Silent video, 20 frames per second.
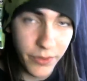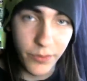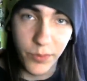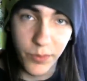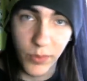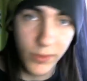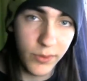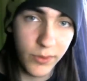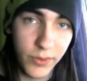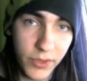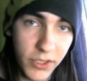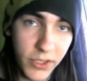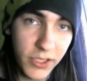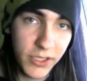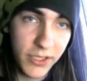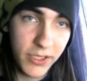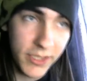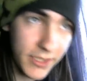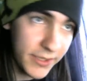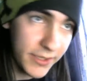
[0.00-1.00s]
born,
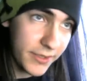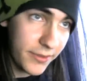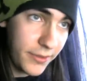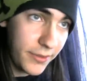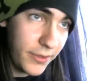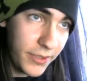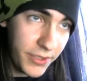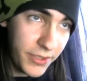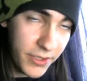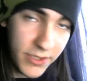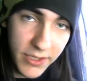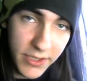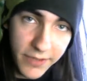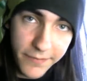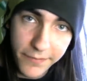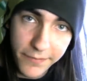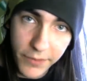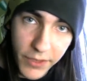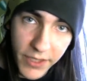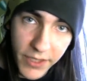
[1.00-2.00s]
and so you can just
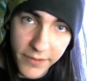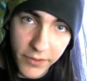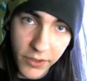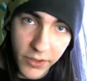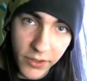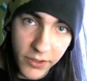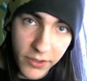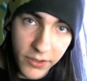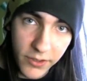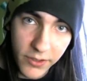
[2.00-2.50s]
live forever.